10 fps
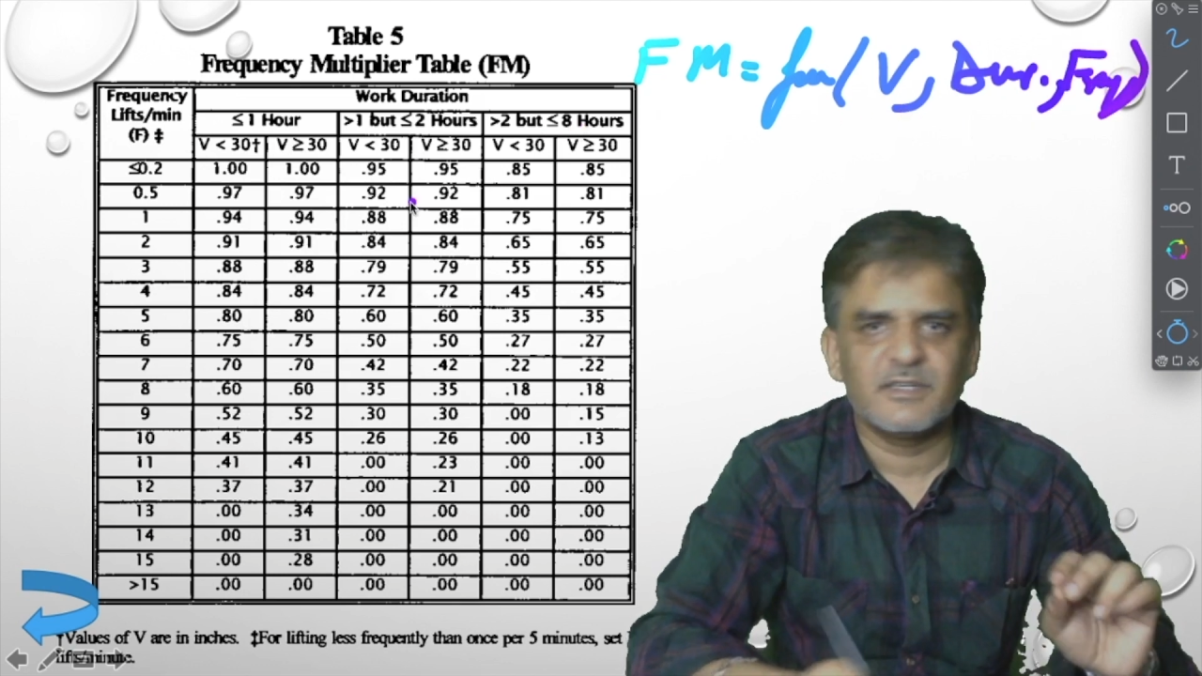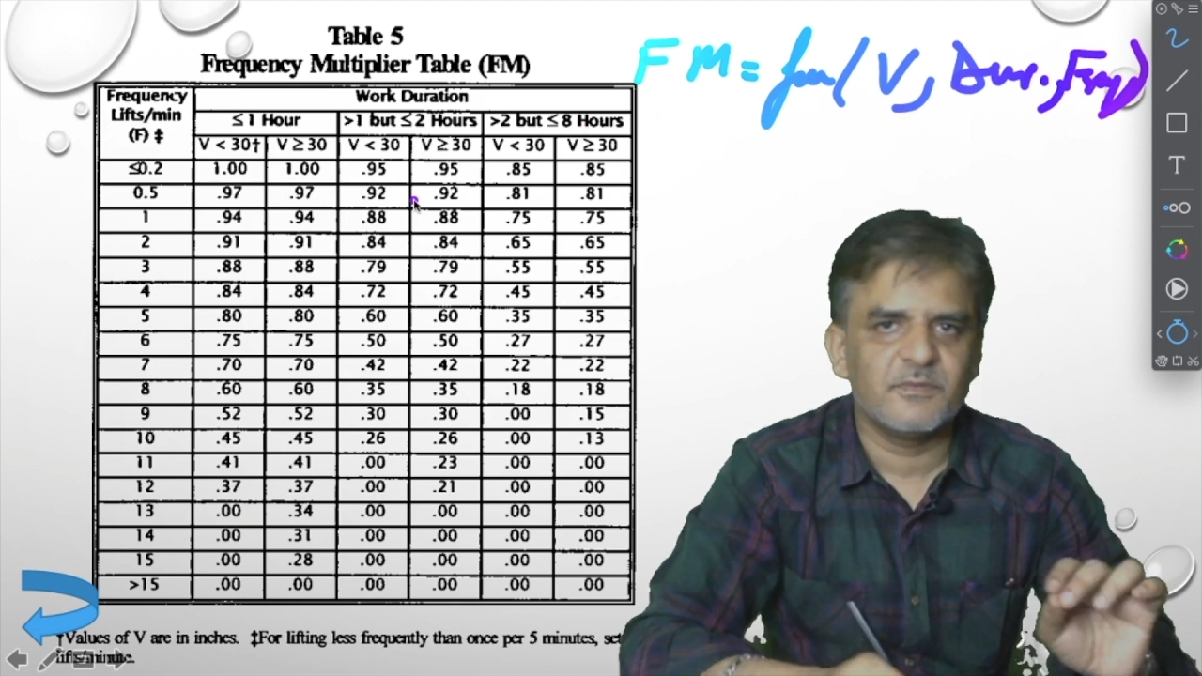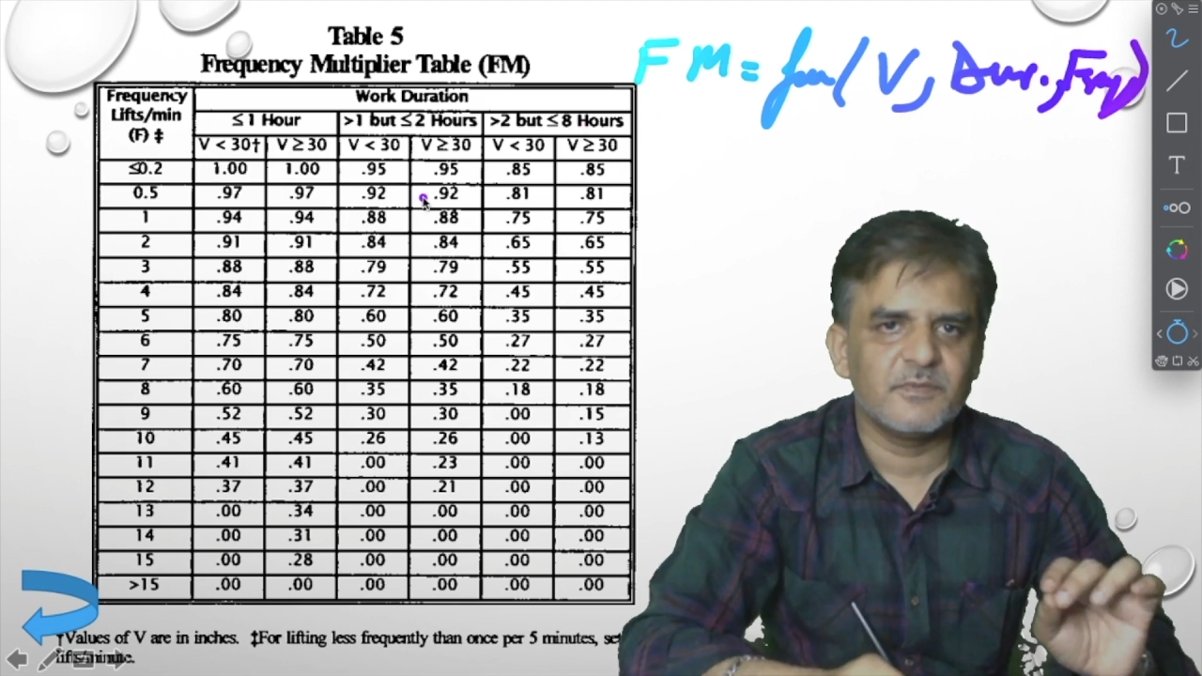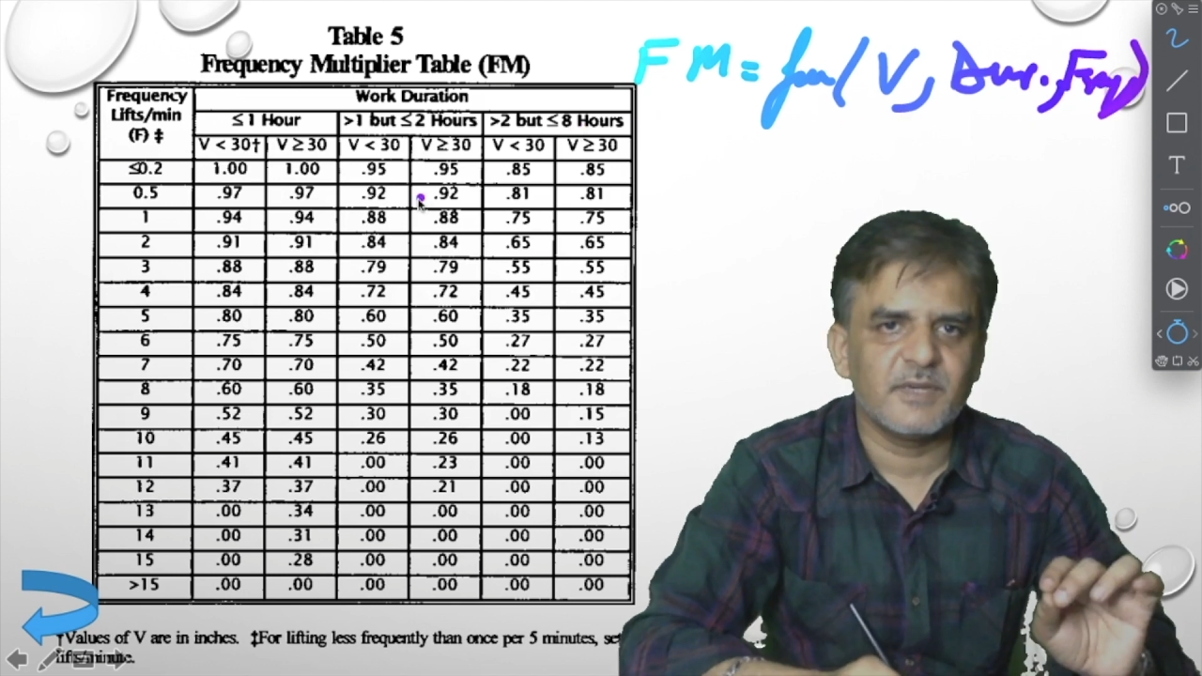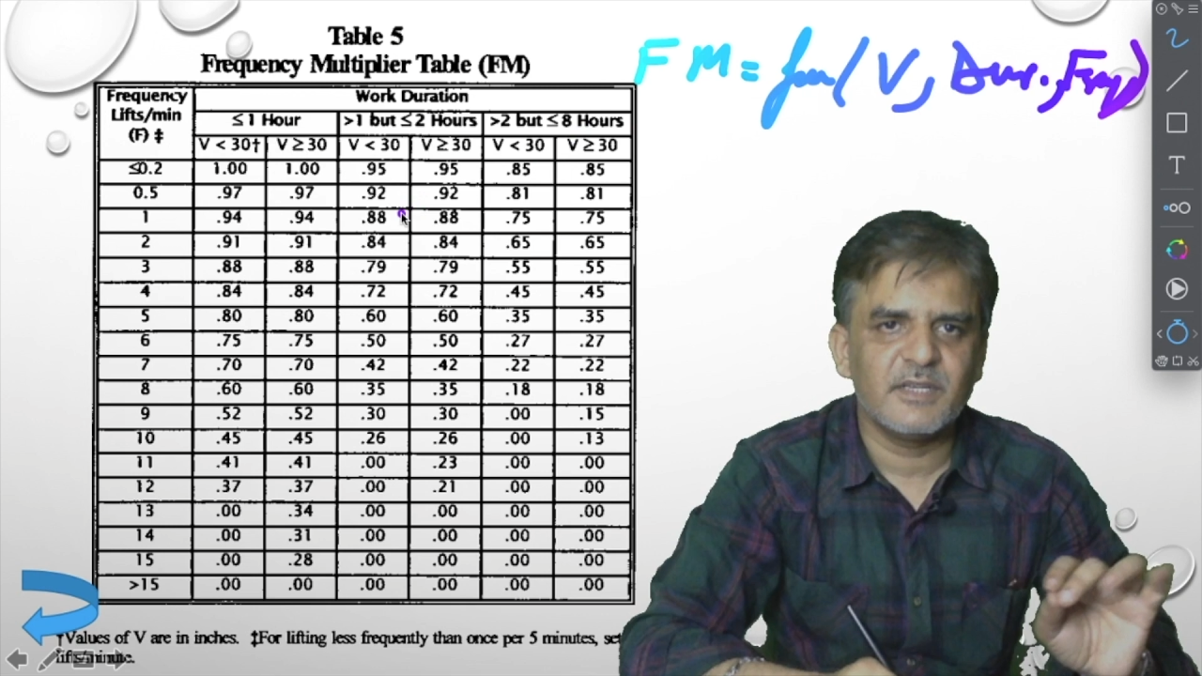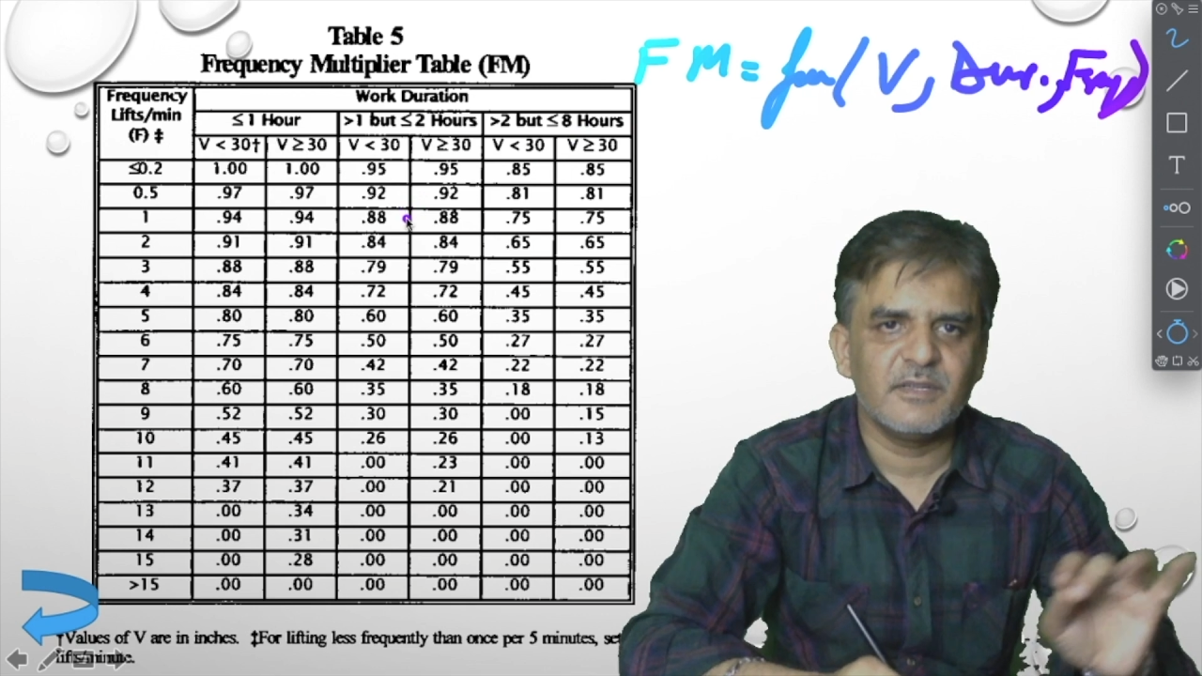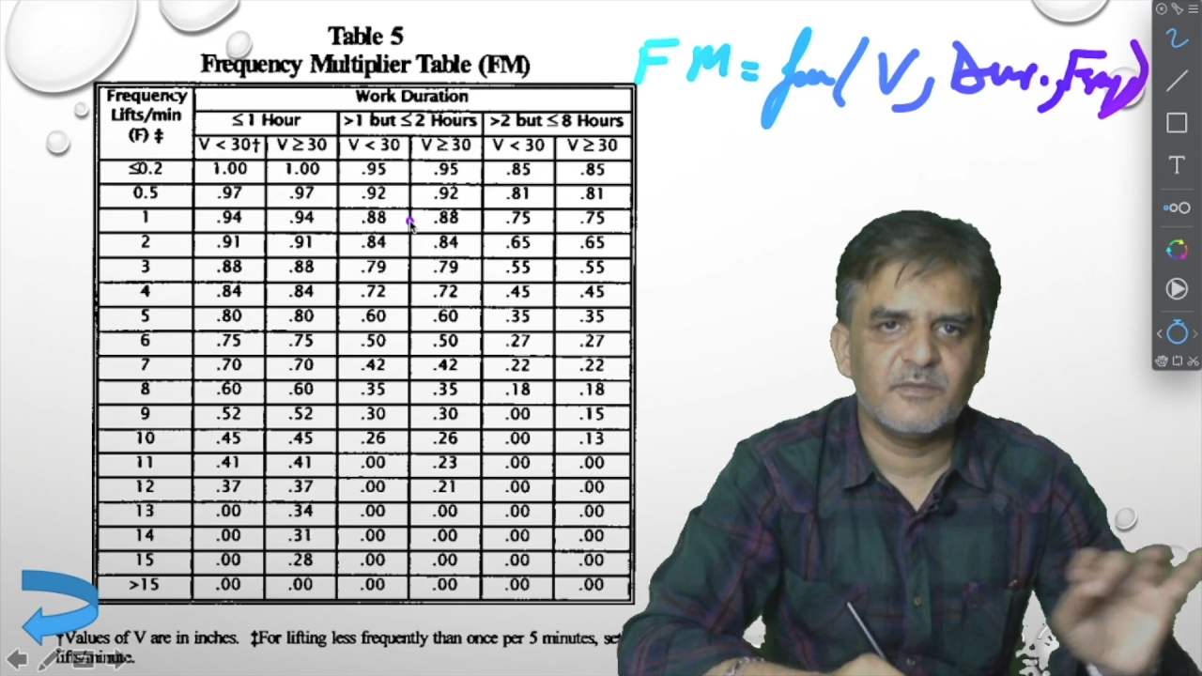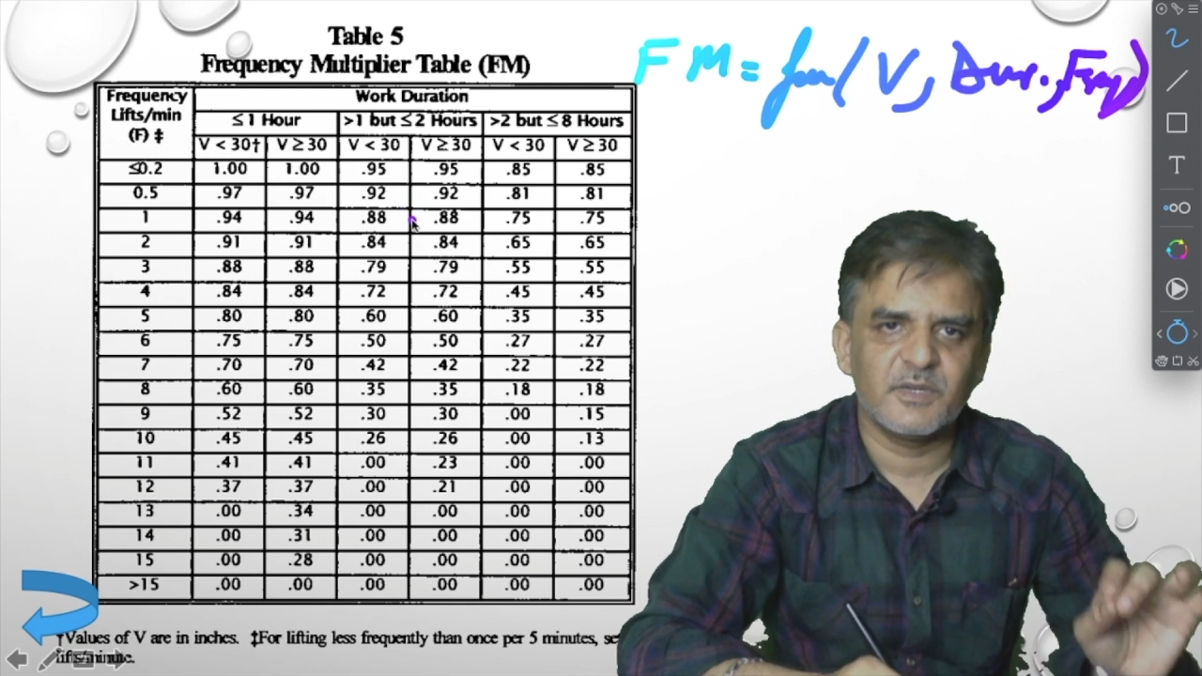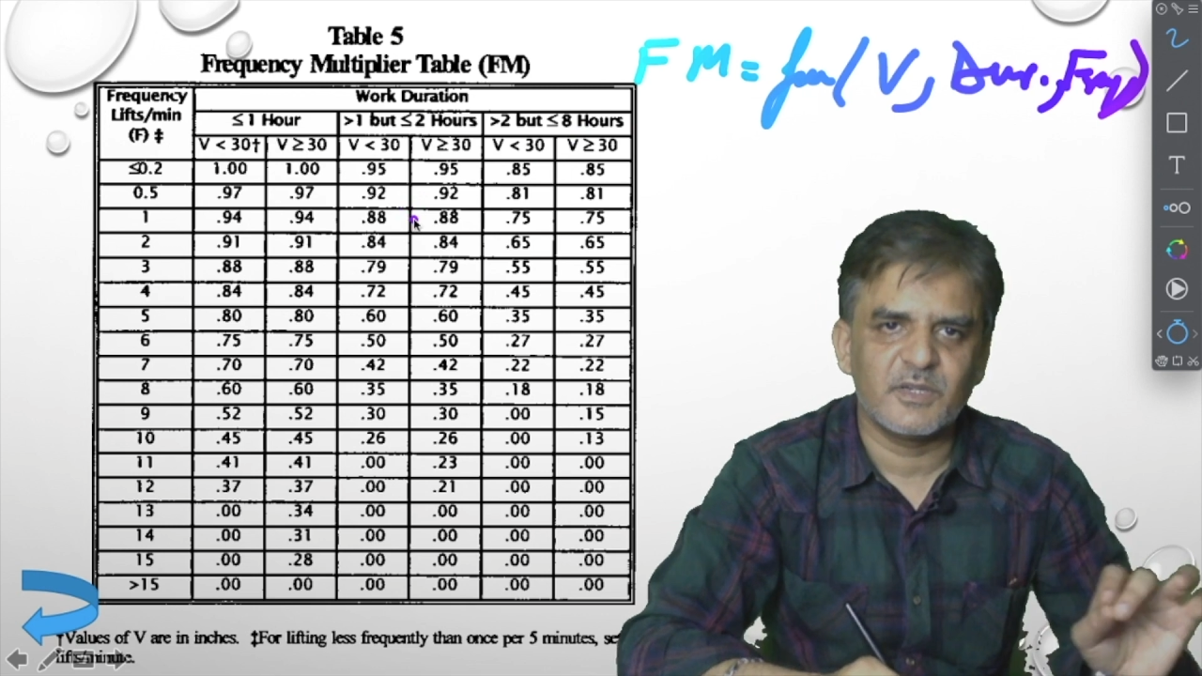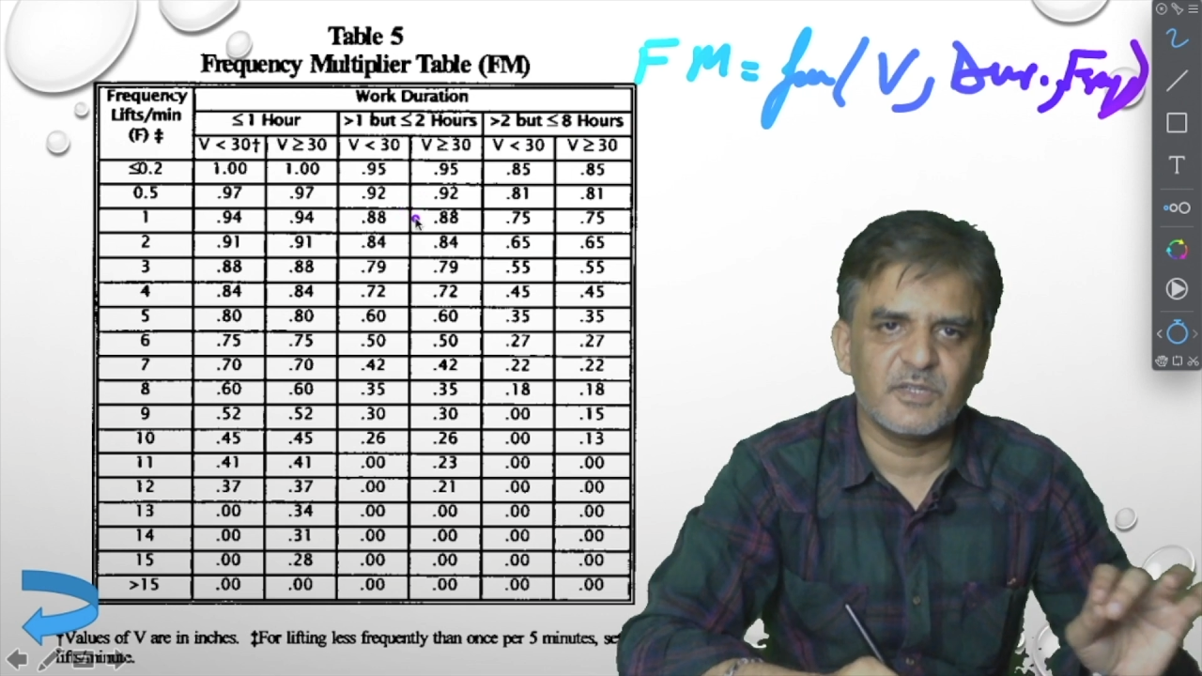define the
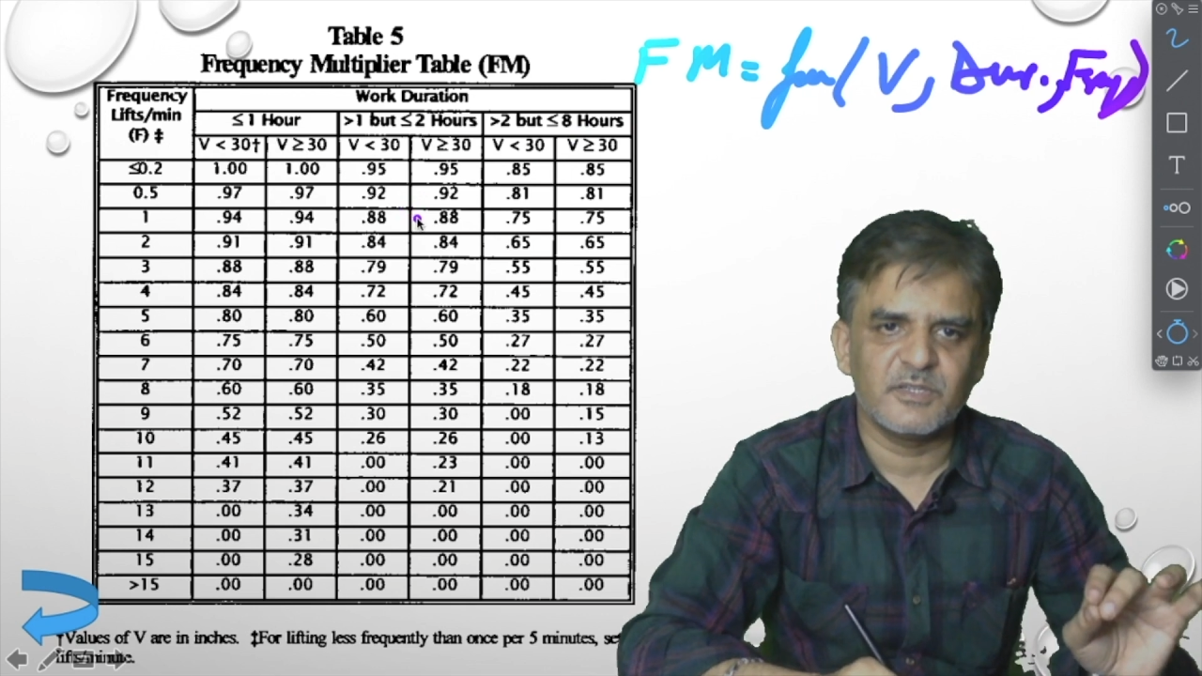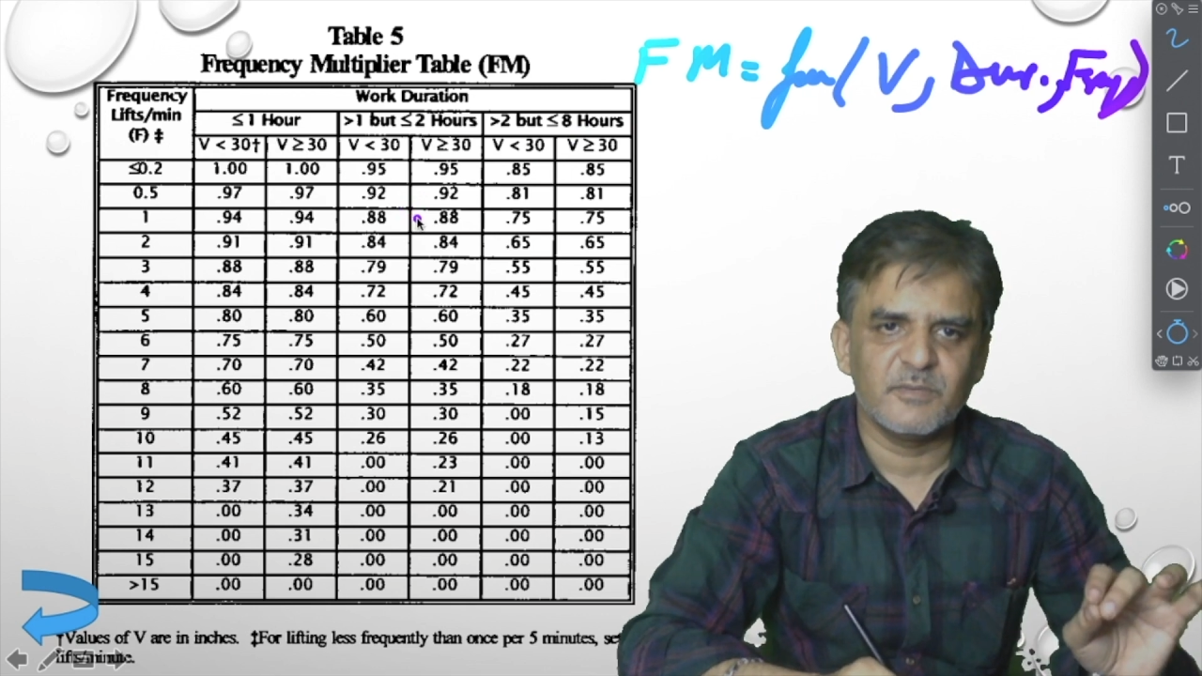frequency